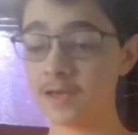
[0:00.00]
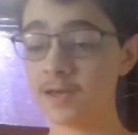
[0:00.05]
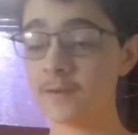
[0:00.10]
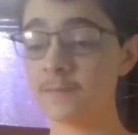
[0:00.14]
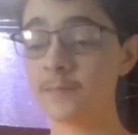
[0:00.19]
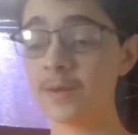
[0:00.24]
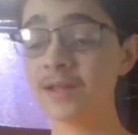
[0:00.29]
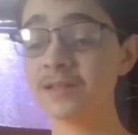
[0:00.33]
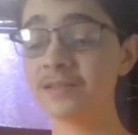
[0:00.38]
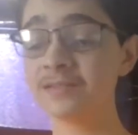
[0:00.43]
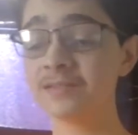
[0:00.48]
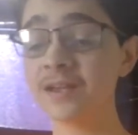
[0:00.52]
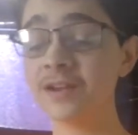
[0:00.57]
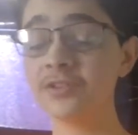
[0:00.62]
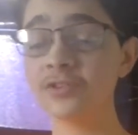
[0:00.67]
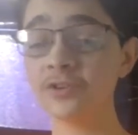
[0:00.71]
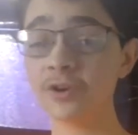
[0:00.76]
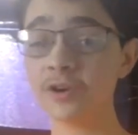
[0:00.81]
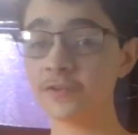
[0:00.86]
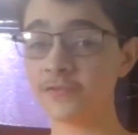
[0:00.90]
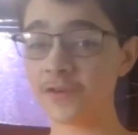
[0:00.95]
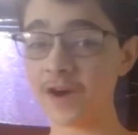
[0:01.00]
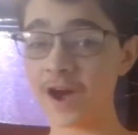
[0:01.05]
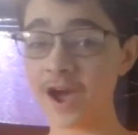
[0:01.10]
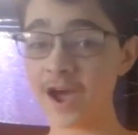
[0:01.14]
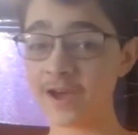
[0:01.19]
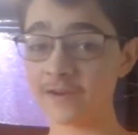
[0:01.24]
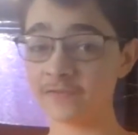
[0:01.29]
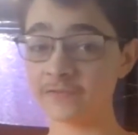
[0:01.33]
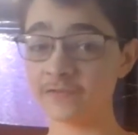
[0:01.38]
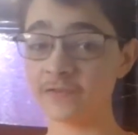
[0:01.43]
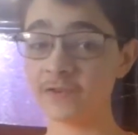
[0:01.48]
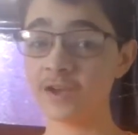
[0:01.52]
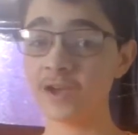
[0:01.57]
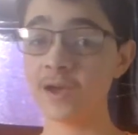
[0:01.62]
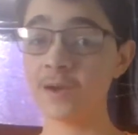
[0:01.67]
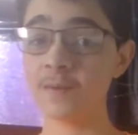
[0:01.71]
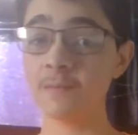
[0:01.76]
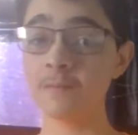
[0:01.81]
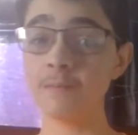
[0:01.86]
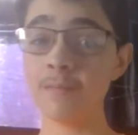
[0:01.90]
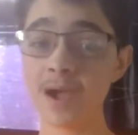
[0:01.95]
Penn State 35,
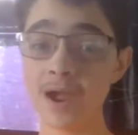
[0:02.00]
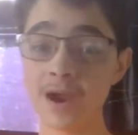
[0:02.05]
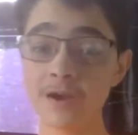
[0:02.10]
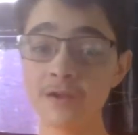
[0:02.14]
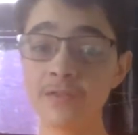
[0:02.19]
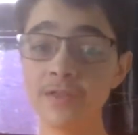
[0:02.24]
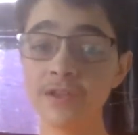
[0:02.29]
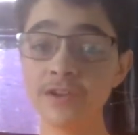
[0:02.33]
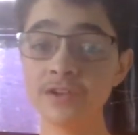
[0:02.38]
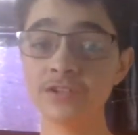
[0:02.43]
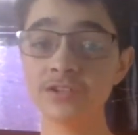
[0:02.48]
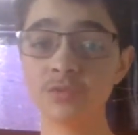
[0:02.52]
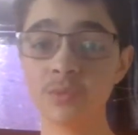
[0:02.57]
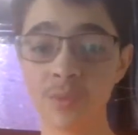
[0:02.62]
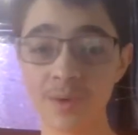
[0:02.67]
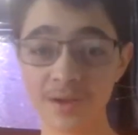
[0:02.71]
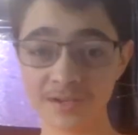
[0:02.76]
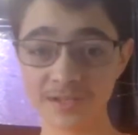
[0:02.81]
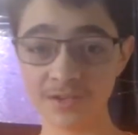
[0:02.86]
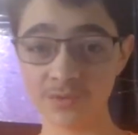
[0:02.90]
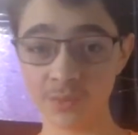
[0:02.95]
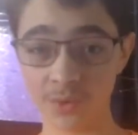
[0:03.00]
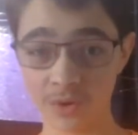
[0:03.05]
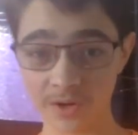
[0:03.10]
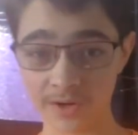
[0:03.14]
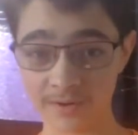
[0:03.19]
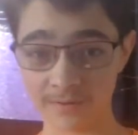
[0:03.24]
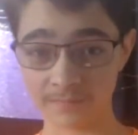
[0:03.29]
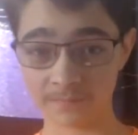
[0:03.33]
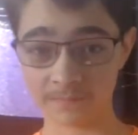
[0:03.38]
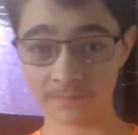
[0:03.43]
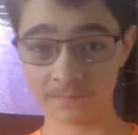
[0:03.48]
Maryland 21.